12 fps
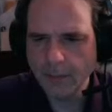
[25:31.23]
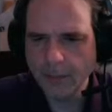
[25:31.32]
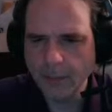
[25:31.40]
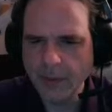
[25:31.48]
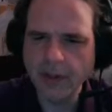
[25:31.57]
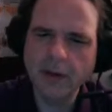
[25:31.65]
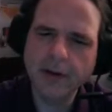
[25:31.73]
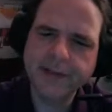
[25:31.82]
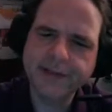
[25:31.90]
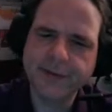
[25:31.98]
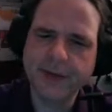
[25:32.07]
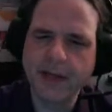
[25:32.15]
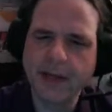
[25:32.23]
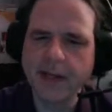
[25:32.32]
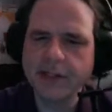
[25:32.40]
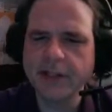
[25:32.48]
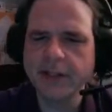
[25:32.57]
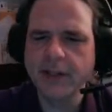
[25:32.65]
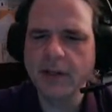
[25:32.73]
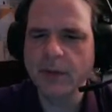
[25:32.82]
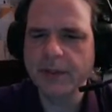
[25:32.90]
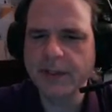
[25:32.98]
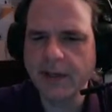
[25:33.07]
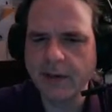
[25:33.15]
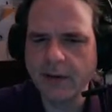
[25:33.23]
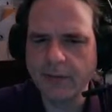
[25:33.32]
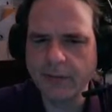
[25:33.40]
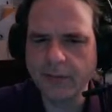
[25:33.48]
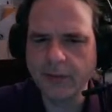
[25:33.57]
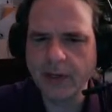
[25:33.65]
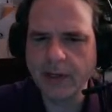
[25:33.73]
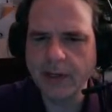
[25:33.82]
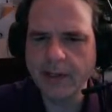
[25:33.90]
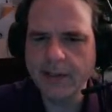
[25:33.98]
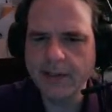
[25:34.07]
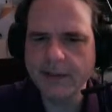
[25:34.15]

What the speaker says: But that's okay. Actually, I think it works out all right.